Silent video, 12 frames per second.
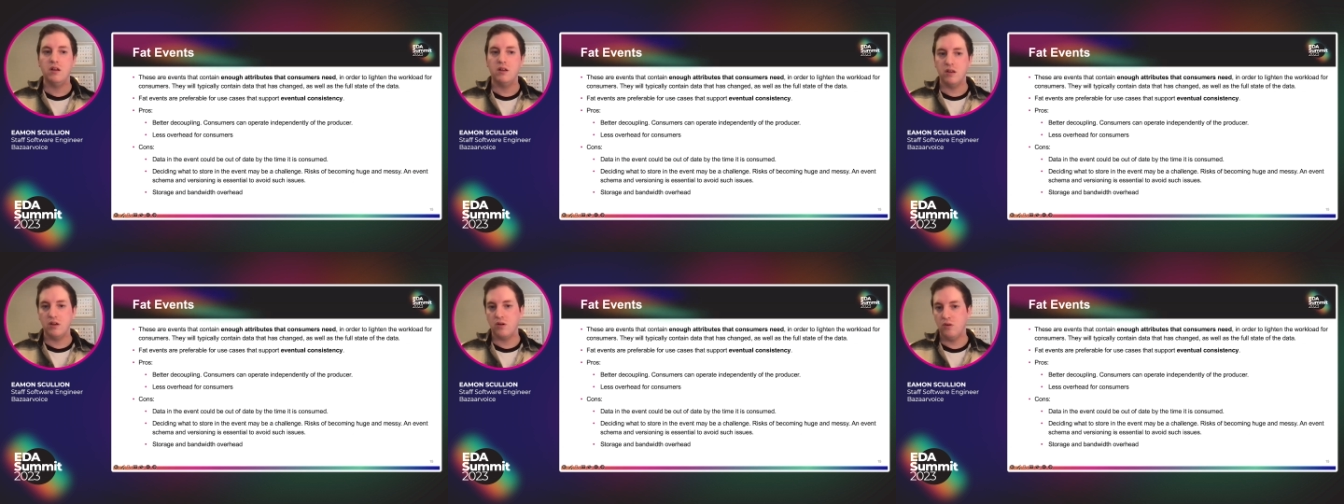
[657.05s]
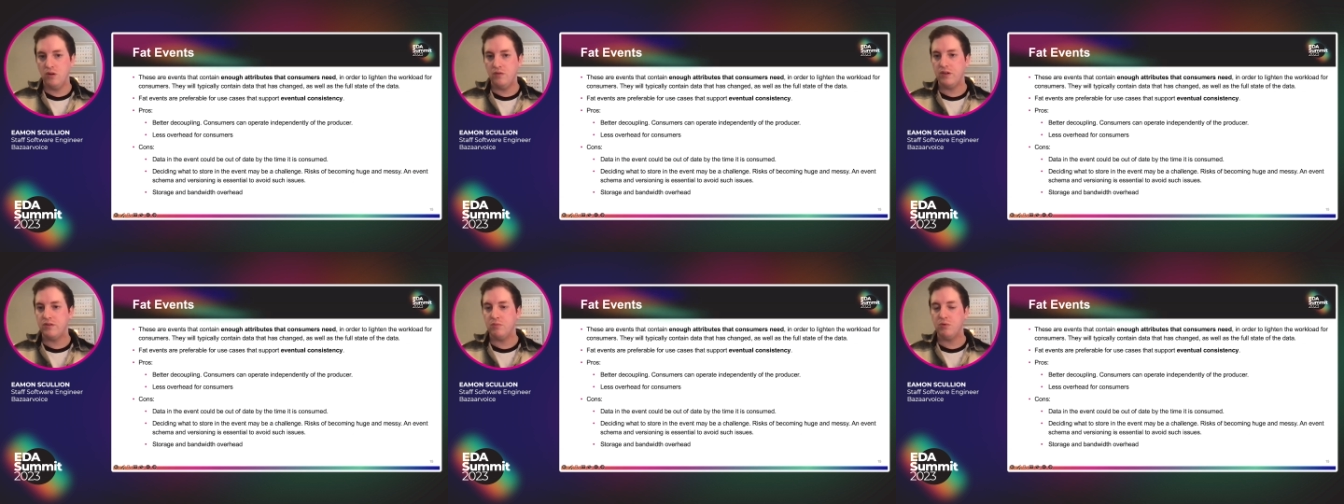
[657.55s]
The goal of
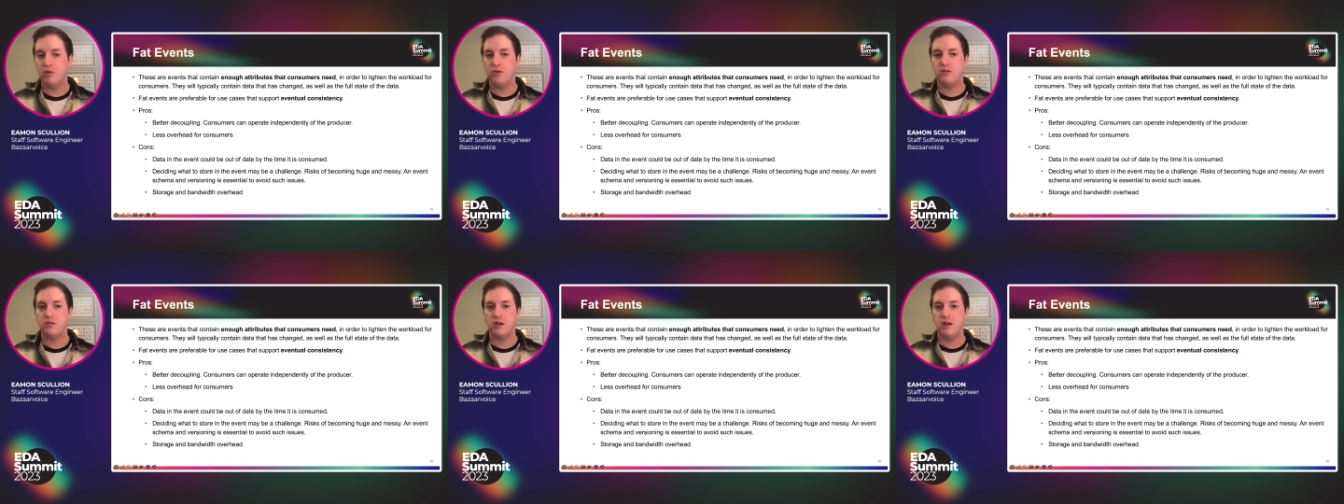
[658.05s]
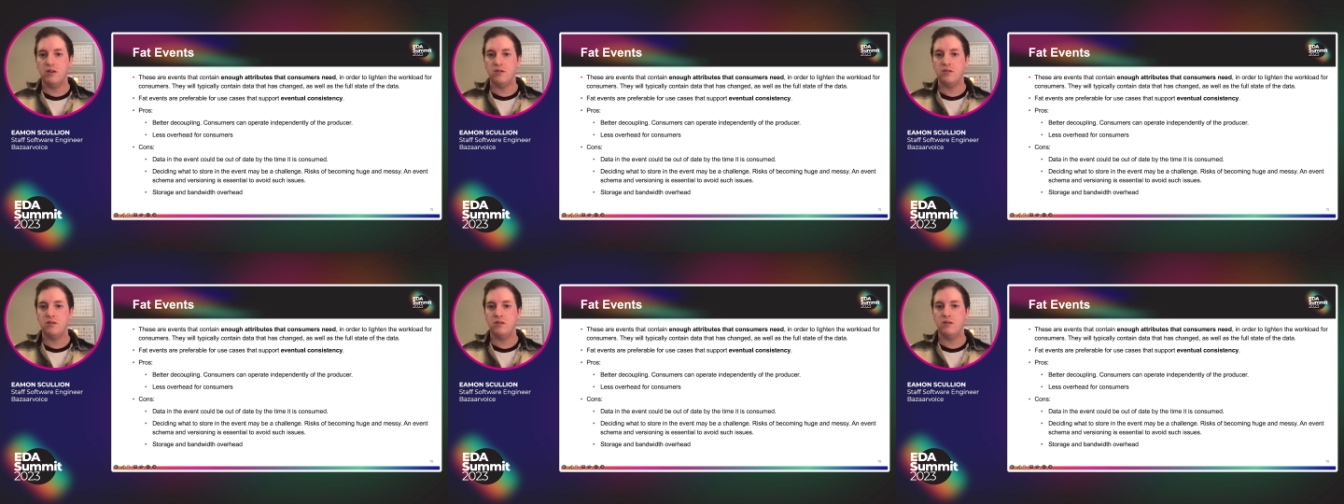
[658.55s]
this approach
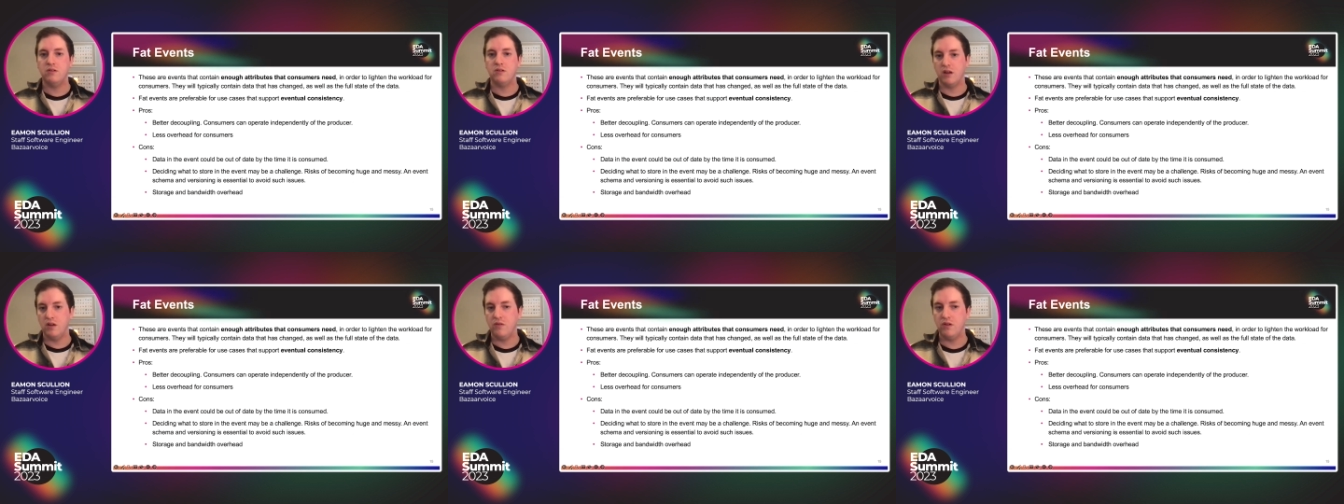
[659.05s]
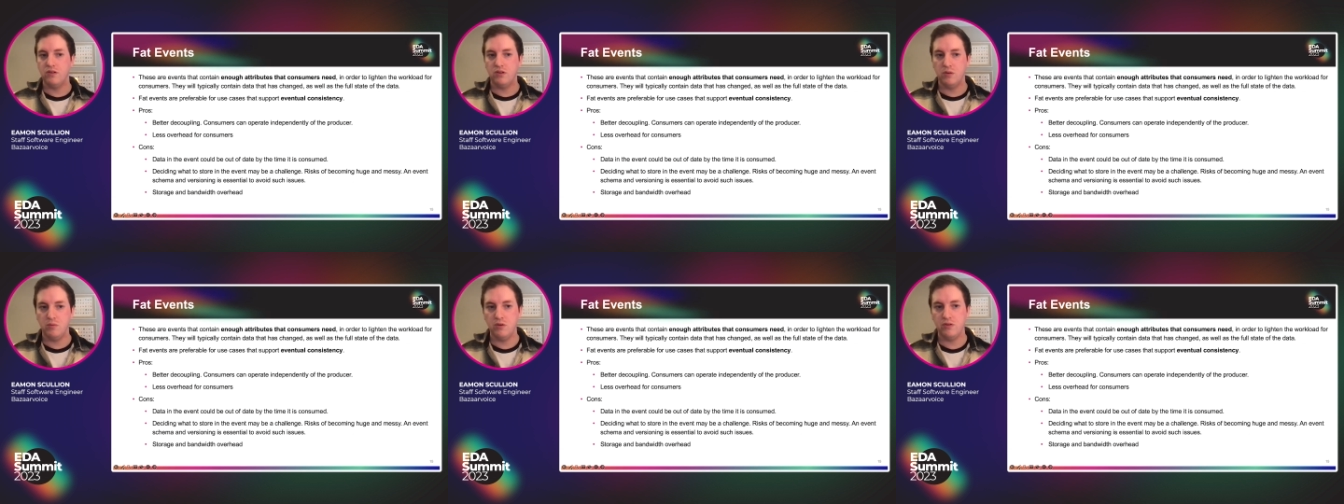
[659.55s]
is to give
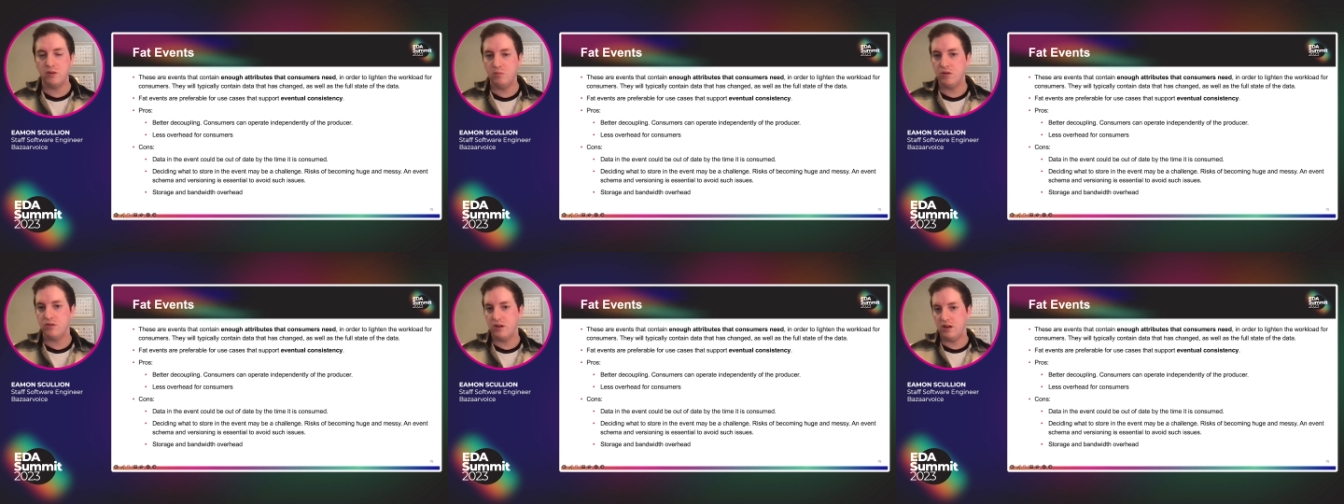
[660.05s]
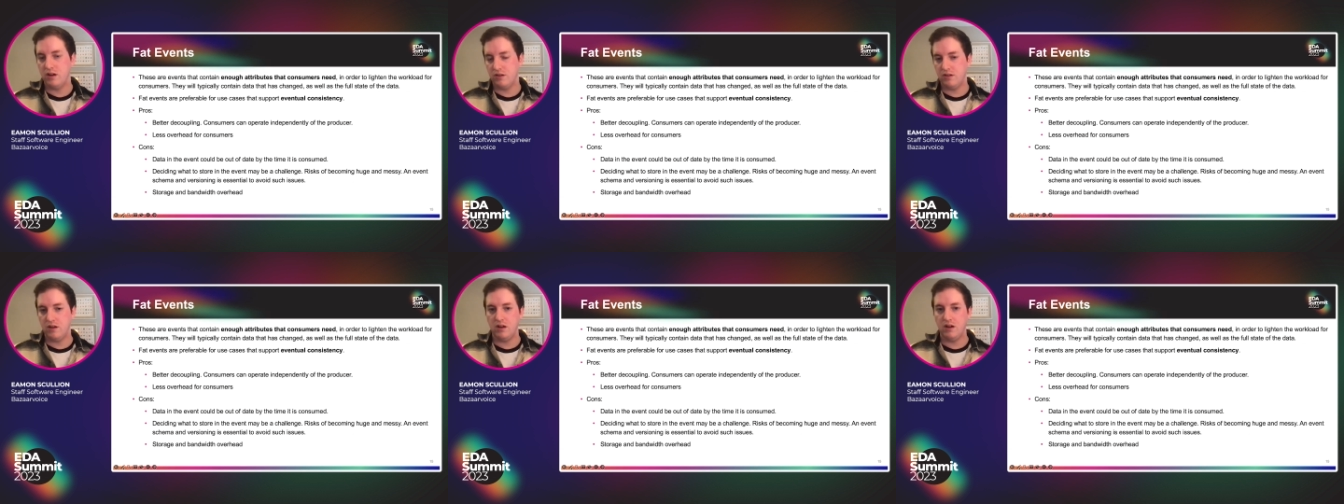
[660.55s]
consumers as much data as
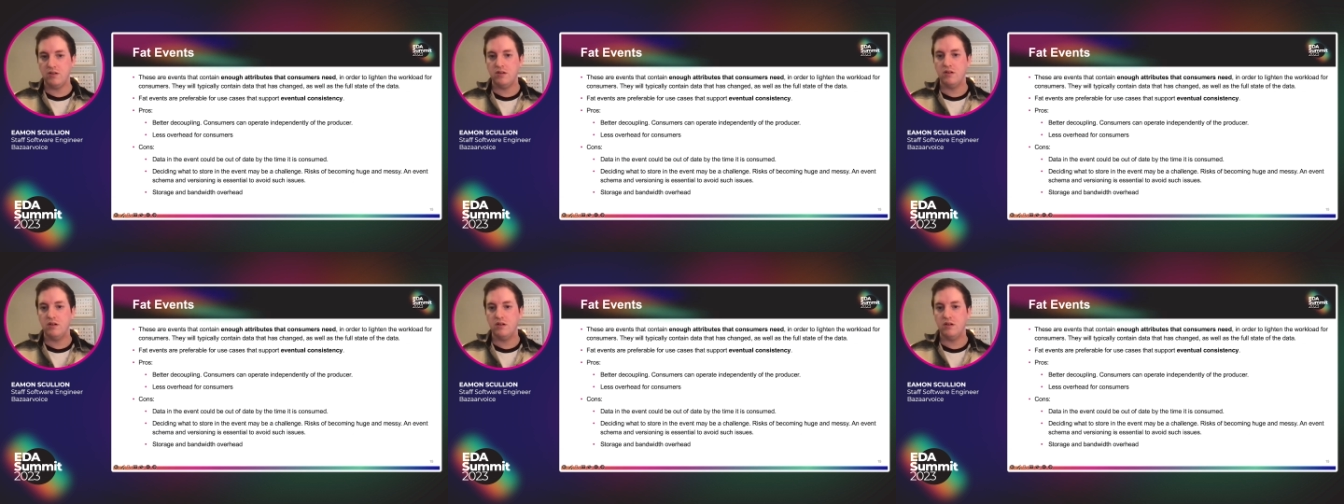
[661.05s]
they need,